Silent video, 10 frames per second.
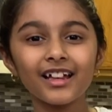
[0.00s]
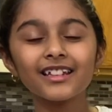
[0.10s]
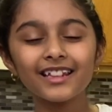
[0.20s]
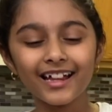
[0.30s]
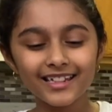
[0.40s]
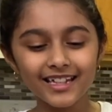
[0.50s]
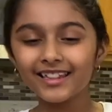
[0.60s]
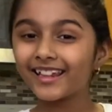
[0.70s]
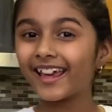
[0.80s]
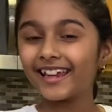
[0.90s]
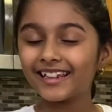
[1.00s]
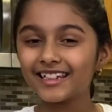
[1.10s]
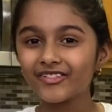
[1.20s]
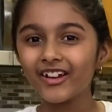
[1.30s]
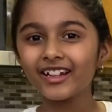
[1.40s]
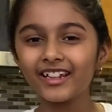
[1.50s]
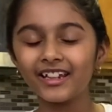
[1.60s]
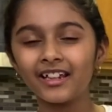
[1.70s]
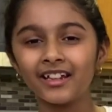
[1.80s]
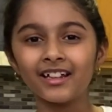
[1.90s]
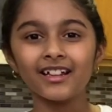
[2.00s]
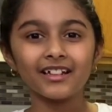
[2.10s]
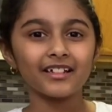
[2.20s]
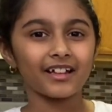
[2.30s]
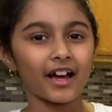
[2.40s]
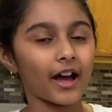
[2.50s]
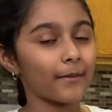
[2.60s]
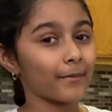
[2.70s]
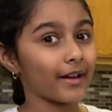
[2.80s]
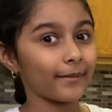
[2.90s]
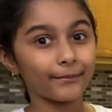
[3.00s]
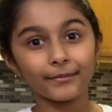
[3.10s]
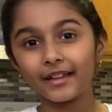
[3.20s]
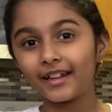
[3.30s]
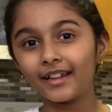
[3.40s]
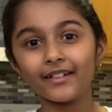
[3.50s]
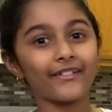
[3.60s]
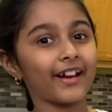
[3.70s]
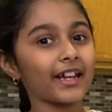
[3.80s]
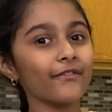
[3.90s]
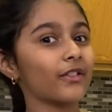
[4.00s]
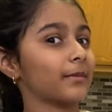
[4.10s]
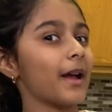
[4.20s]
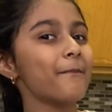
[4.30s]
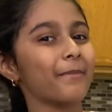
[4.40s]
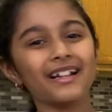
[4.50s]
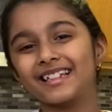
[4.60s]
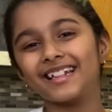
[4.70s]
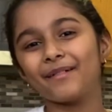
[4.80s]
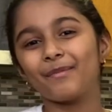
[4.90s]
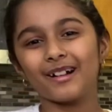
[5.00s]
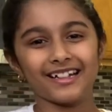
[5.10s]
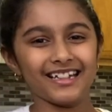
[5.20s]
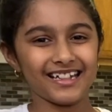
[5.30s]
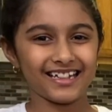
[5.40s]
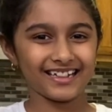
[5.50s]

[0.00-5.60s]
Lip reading: That's it, the cake is ready. I'm getting ready for my birthday party.